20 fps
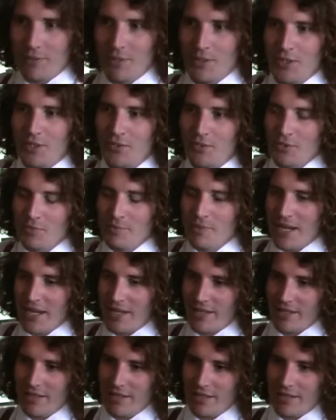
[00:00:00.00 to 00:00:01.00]
which was
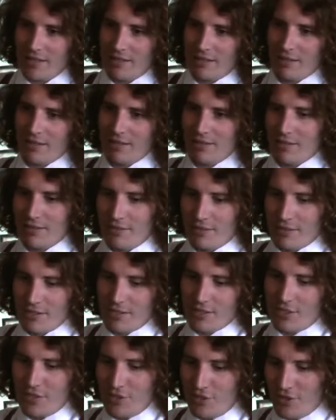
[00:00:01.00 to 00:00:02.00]
back in
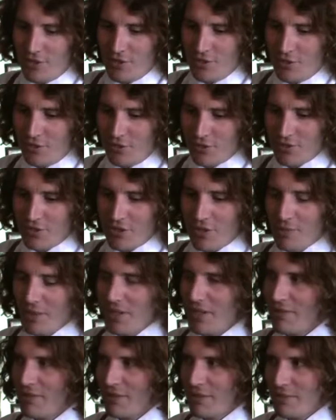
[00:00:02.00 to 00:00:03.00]
October,
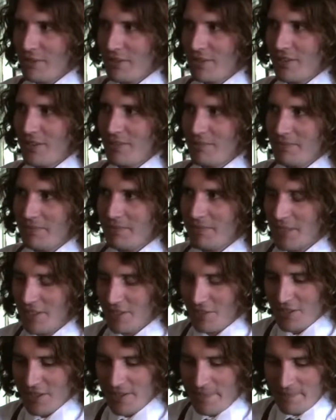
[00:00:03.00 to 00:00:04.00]
November time
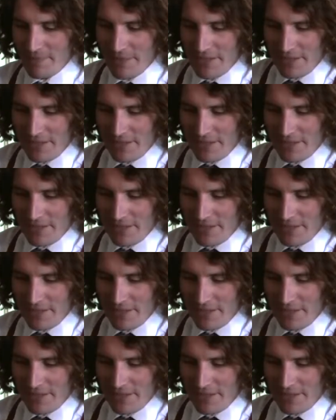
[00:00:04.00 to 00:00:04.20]
last year.